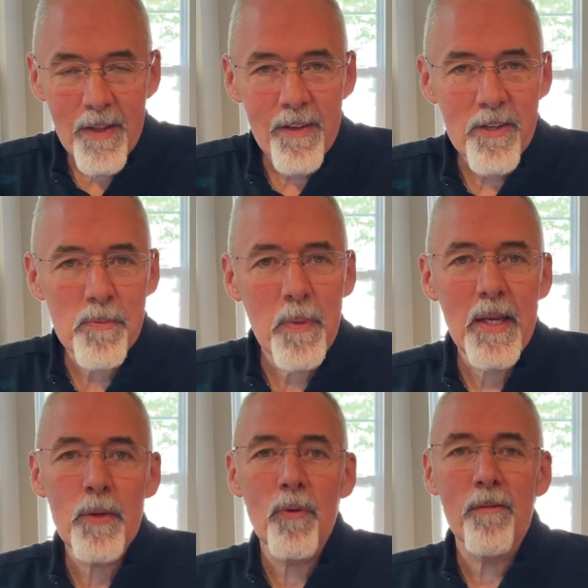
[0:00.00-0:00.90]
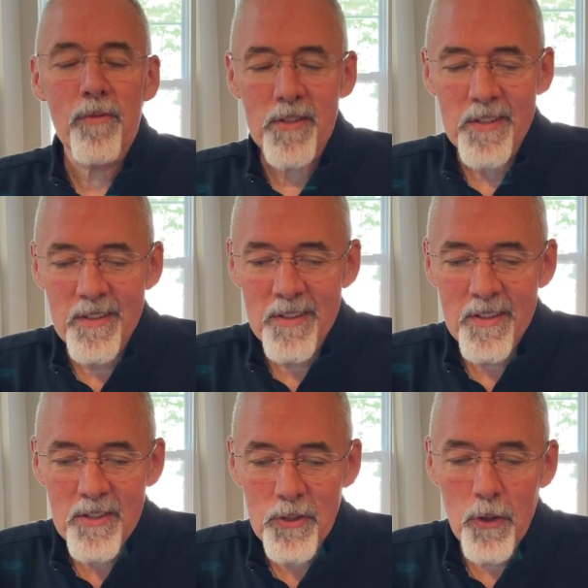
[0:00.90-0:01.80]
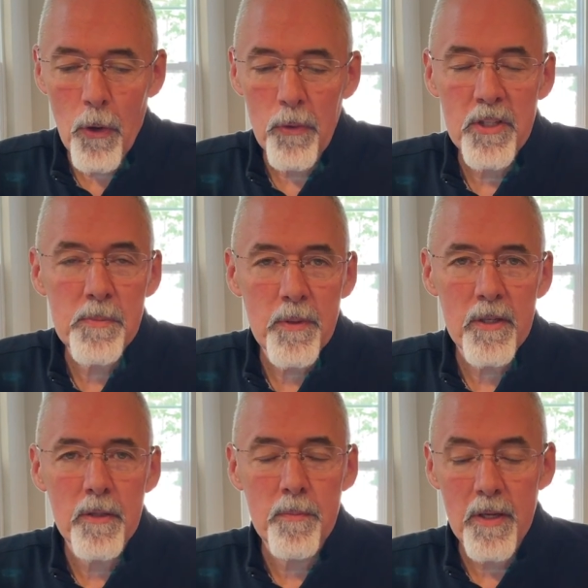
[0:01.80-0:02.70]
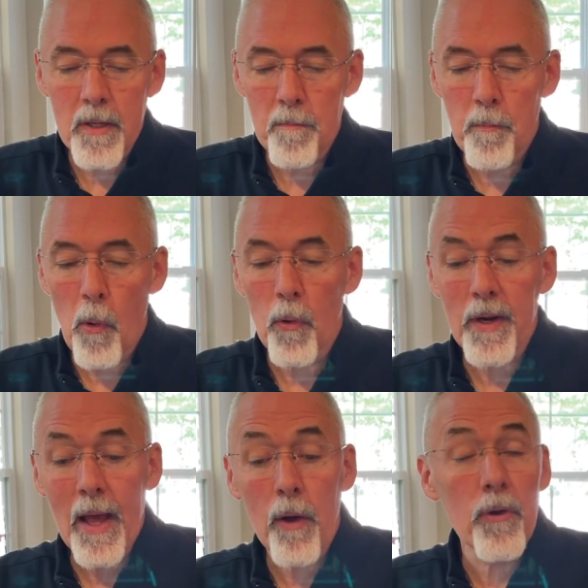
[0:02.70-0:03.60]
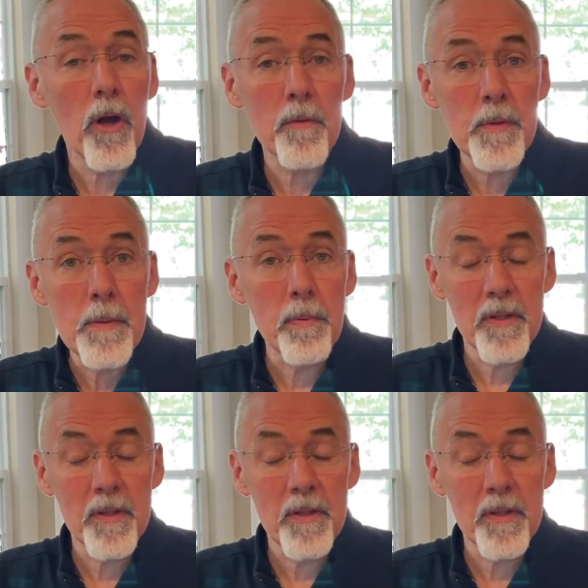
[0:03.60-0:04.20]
there's many references to the Holy Spirit being poured out on people,